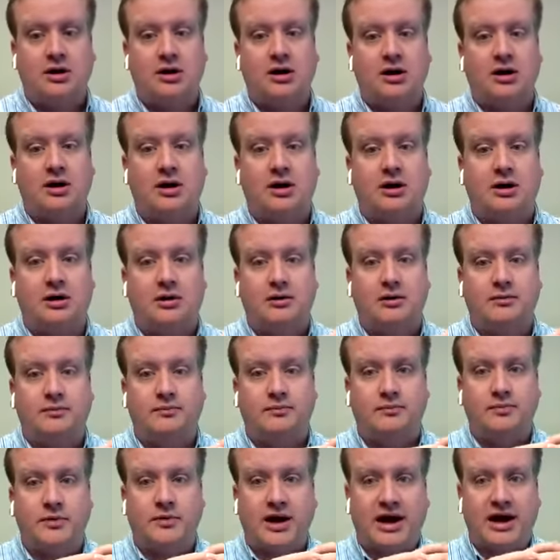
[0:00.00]

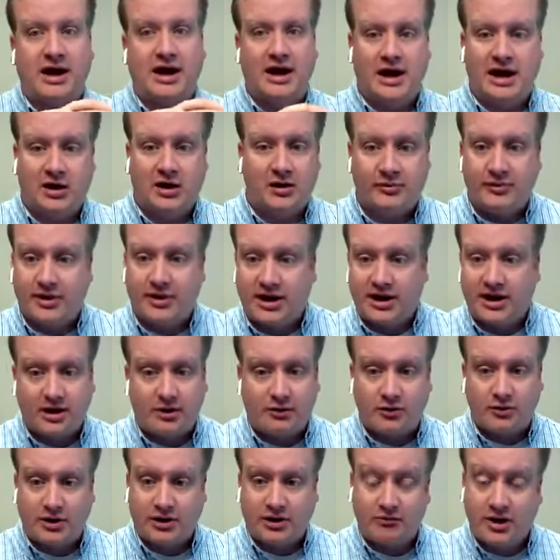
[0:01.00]
how
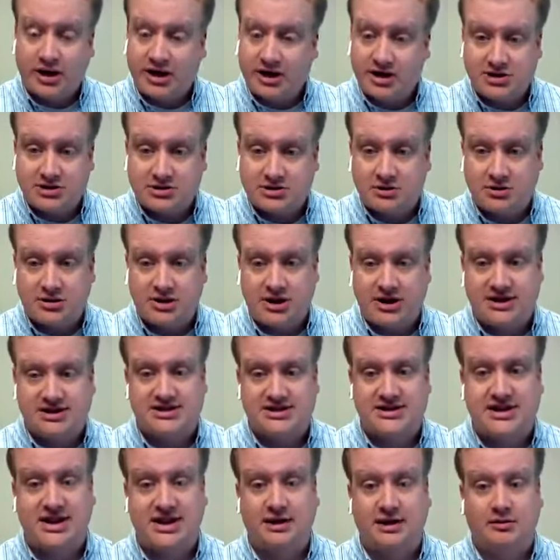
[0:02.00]
do I register in that
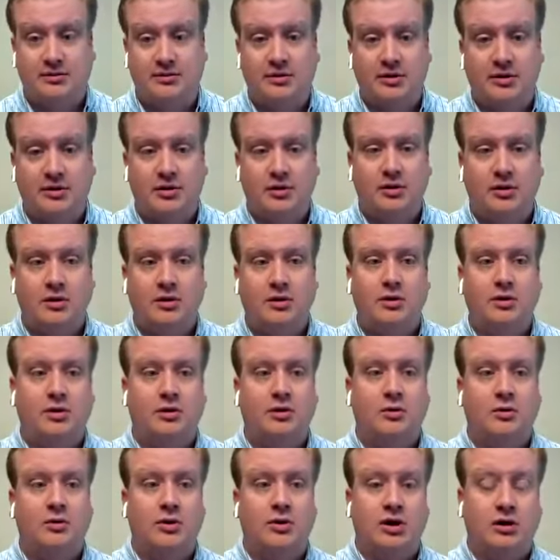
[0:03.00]
state?
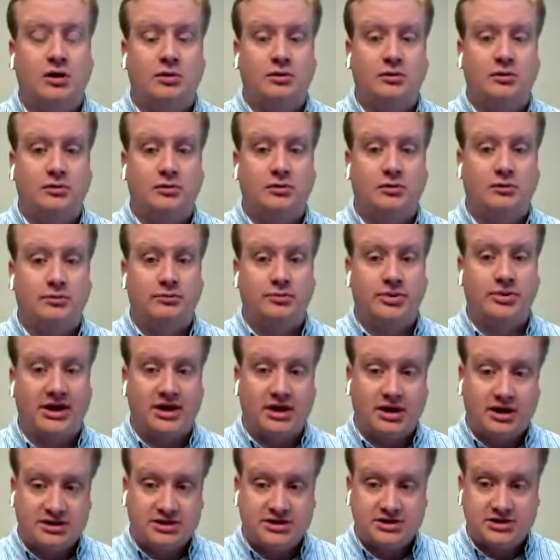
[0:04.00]
Well,
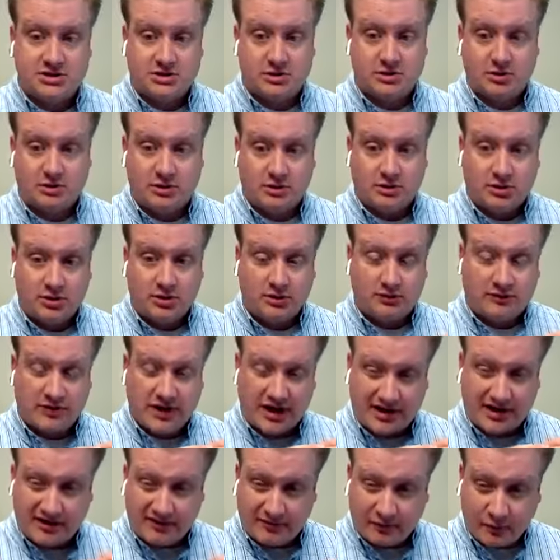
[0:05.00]
because you've
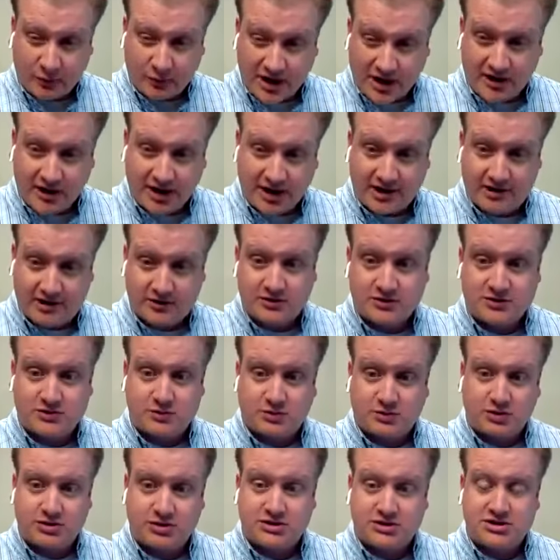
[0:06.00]
got a warehouse
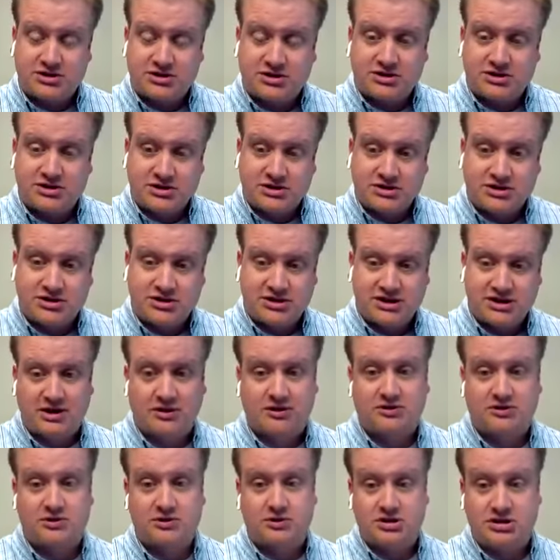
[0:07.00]
where
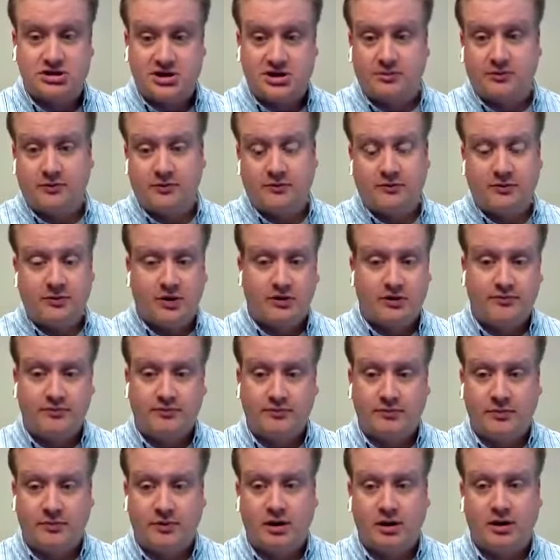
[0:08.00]
sales are shipped
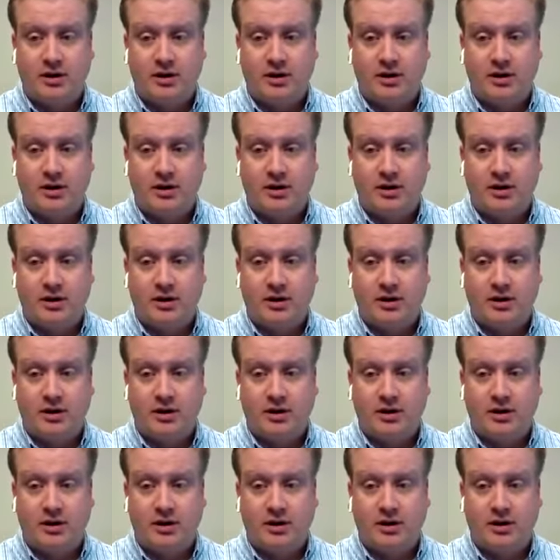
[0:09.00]
from,